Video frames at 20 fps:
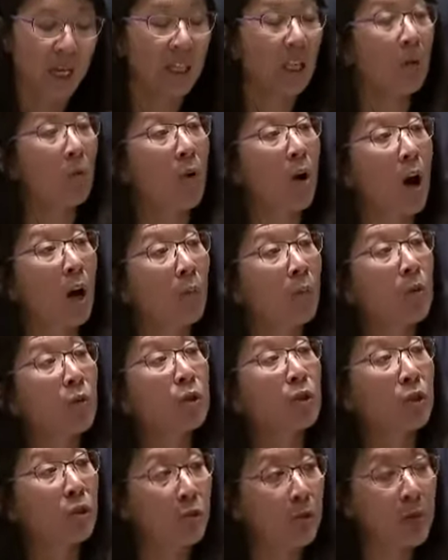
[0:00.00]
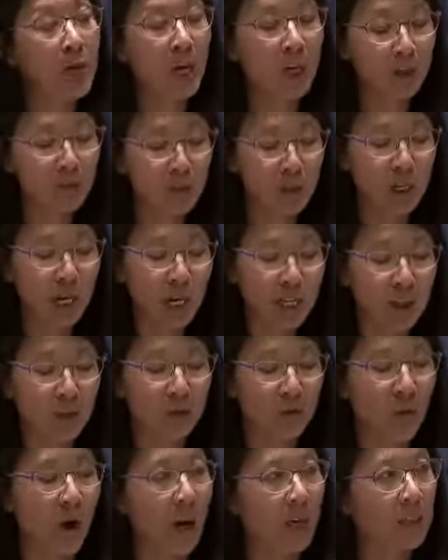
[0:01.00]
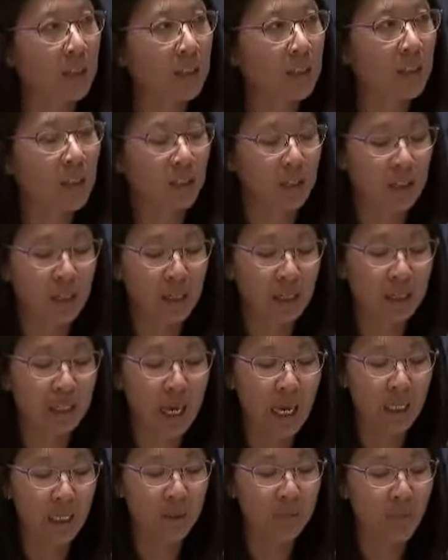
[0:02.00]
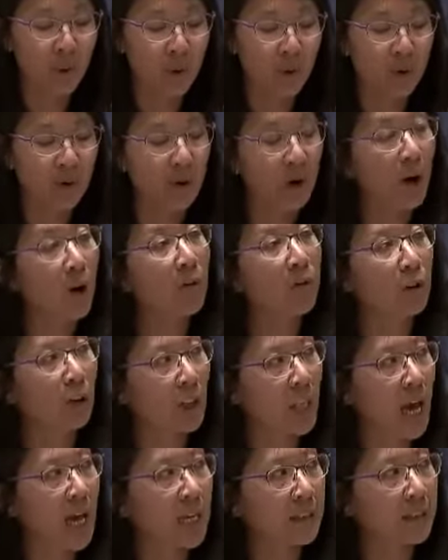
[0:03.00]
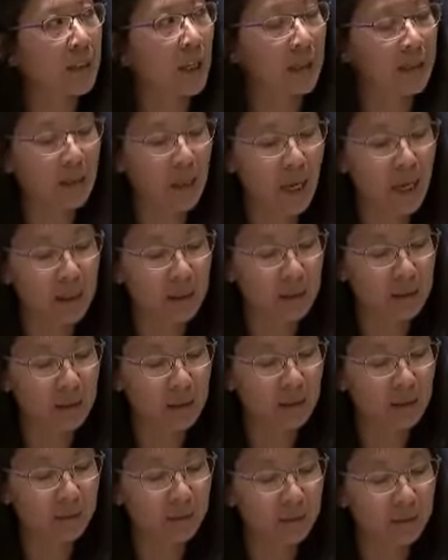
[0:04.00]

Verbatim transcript: There were almost 300 airstrikes in Aleppo over the last 10 days.